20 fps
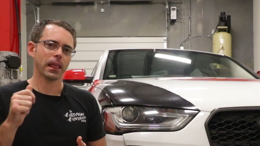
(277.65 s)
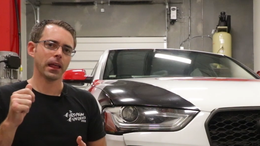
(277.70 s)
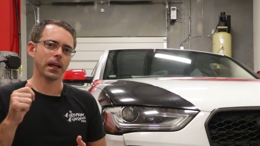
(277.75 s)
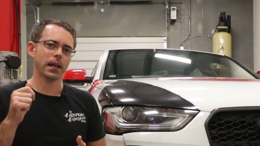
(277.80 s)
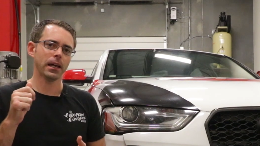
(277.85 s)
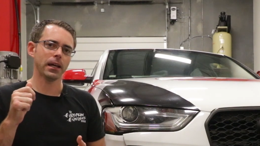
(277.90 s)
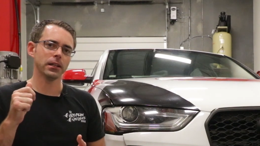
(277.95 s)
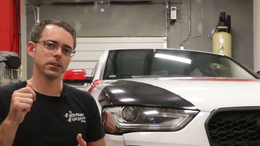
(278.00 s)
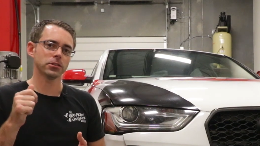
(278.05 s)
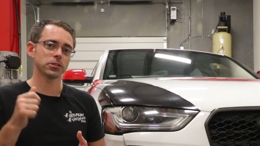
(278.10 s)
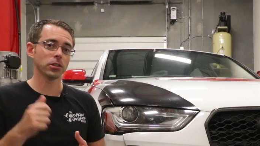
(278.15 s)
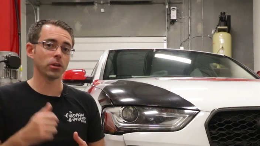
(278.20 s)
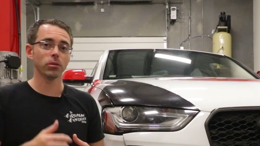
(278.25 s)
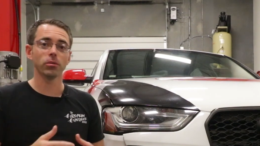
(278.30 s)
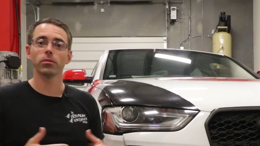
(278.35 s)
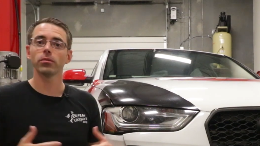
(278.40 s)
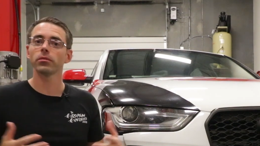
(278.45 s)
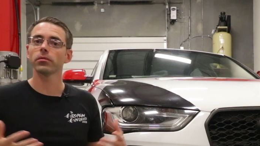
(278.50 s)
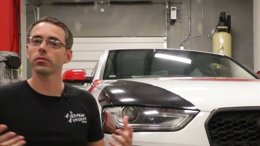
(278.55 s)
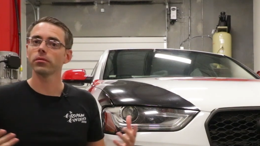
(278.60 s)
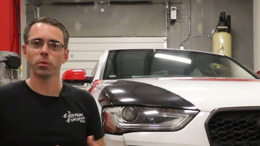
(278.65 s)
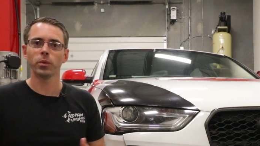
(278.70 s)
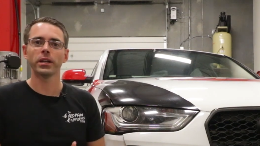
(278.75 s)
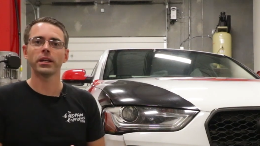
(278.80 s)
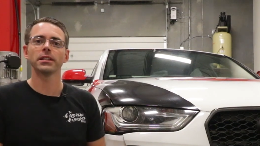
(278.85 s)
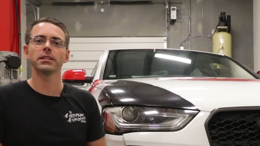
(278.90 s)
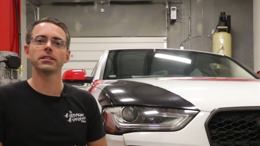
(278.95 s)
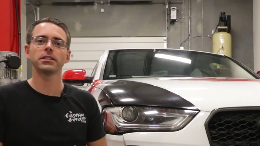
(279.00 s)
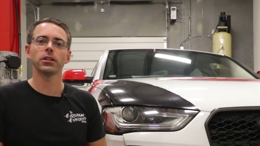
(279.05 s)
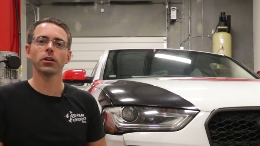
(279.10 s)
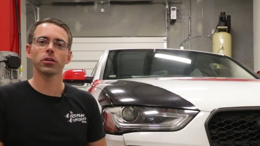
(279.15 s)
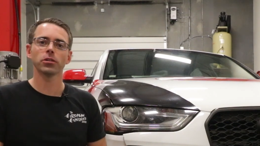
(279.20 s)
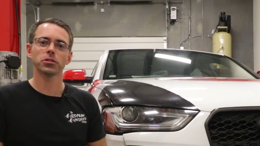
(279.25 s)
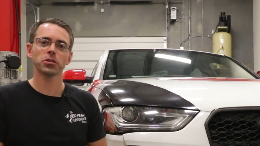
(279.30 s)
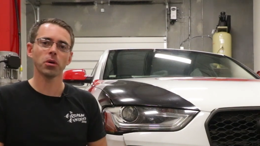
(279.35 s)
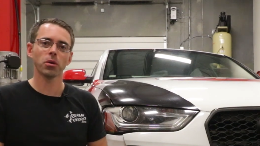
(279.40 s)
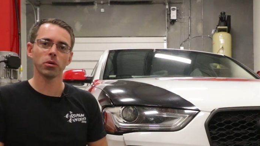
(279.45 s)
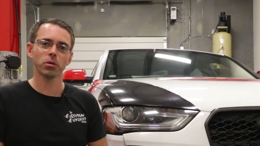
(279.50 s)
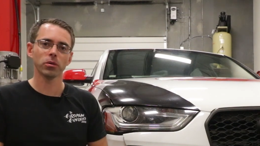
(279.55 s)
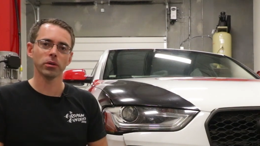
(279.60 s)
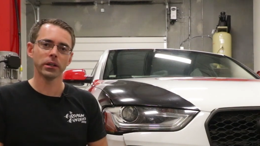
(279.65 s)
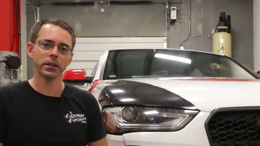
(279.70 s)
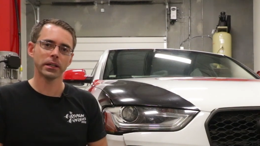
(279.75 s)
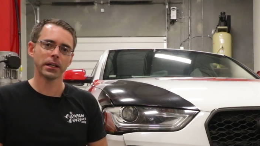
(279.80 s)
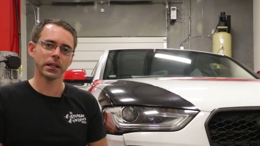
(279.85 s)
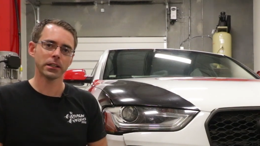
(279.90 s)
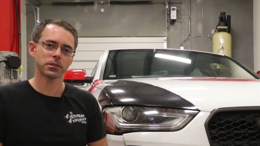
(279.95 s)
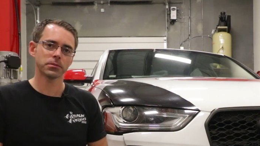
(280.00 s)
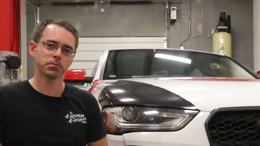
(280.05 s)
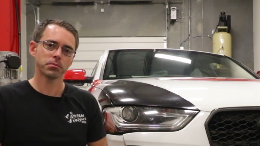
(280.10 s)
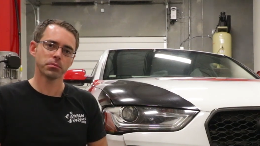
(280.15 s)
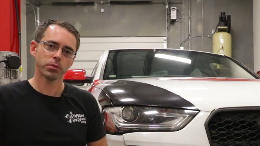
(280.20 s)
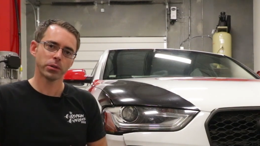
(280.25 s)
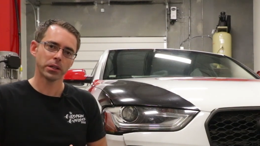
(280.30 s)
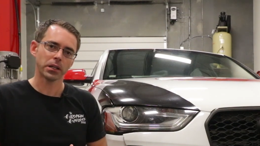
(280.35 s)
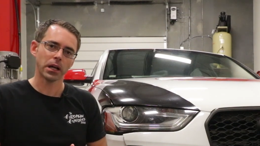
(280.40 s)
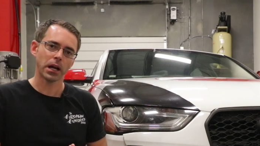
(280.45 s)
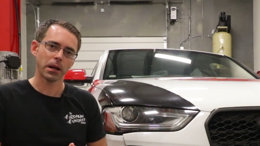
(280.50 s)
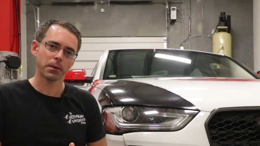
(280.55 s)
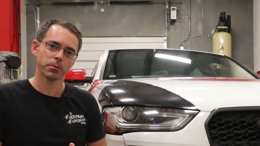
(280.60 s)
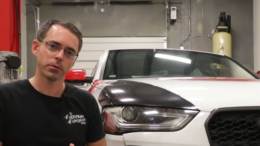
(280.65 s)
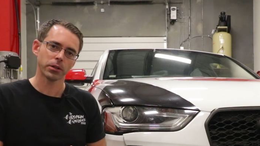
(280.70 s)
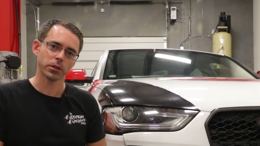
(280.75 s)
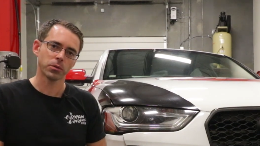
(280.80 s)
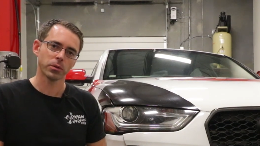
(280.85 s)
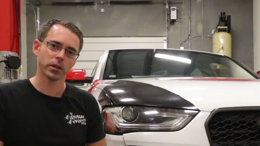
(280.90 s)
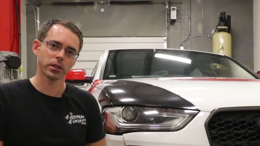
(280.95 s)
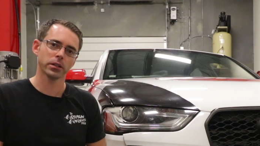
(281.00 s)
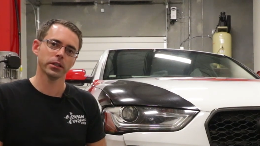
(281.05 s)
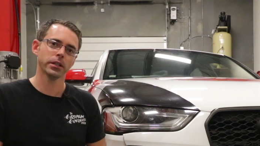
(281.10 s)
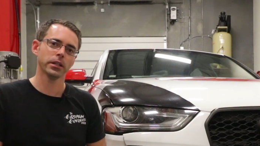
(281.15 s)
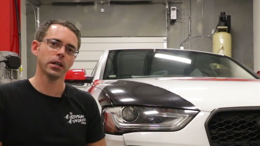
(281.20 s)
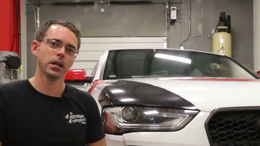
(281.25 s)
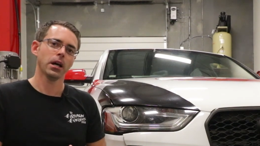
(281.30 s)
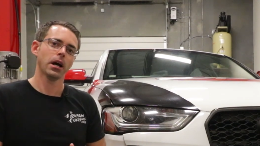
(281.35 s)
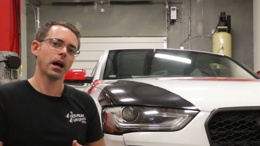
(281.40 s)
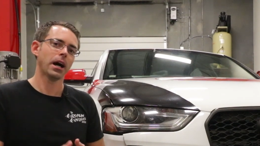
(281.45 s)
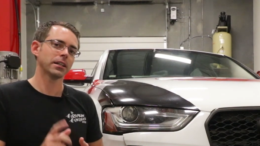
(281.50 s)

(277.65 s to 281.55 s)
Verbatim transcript: And so we can see our total, it gets pretty high pretty quickly.